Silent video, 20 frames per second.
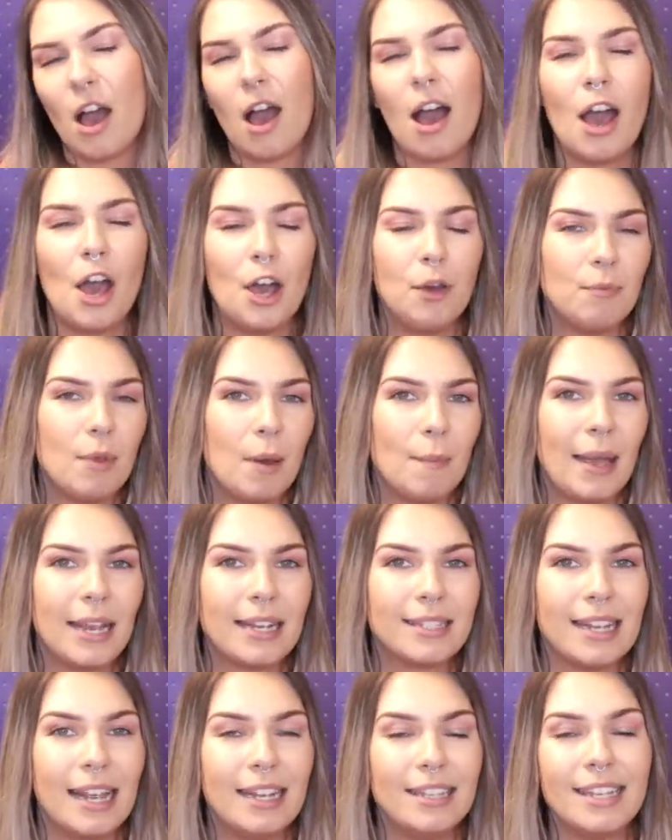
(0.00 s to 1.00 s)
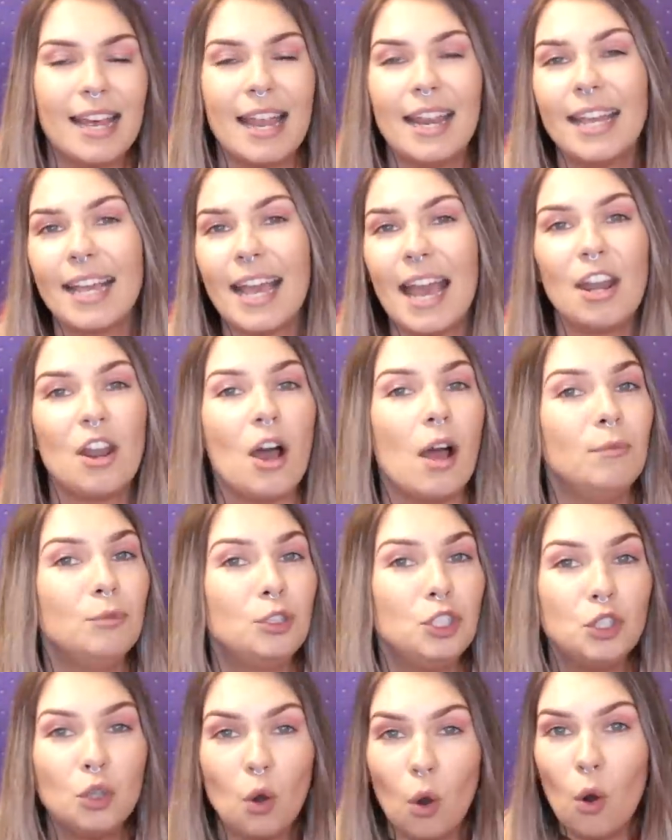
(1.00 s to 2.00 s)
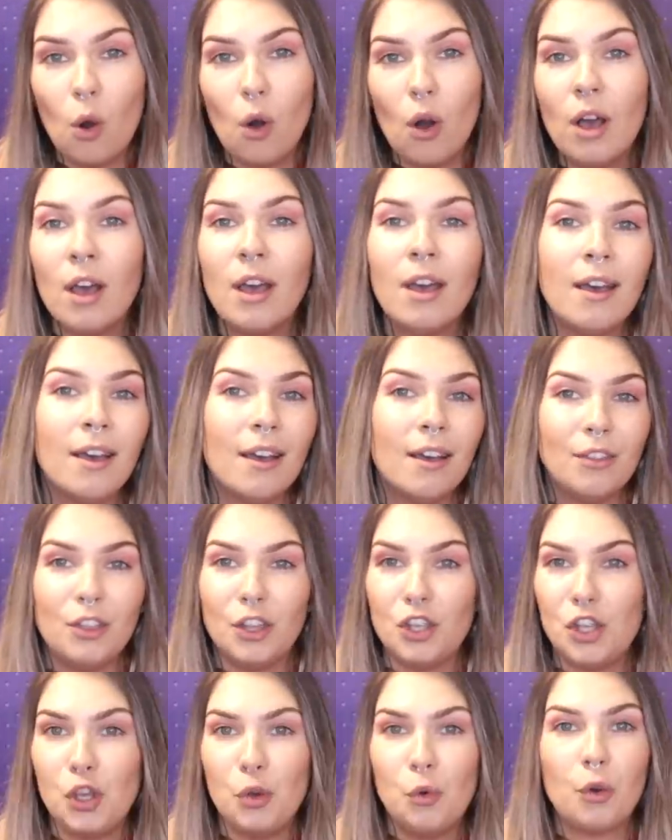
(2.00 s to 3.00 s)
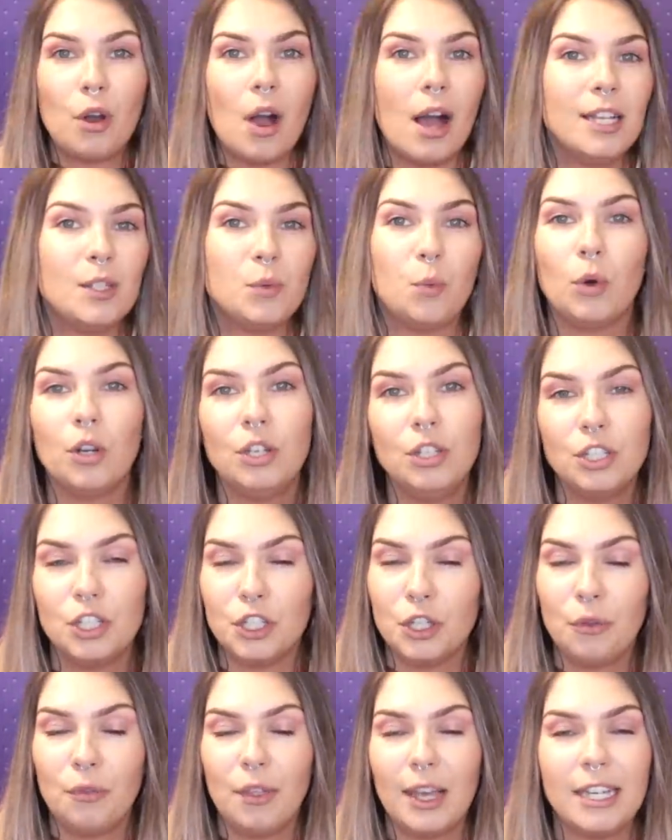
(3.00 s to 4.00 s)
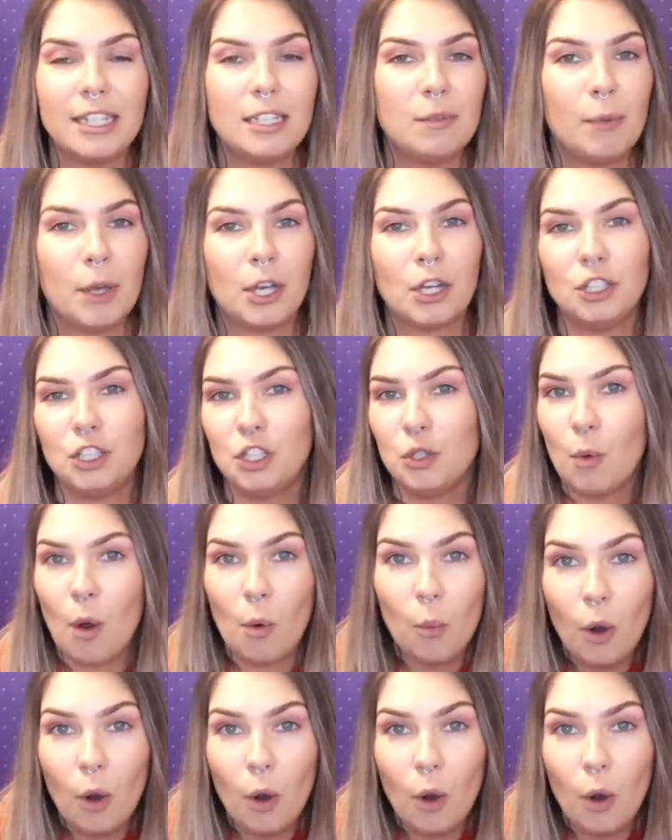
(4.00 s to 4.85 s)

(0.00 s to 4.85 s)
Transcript: I hope that makes sense. And again, I'm sure that you guys wouldn't do this because you are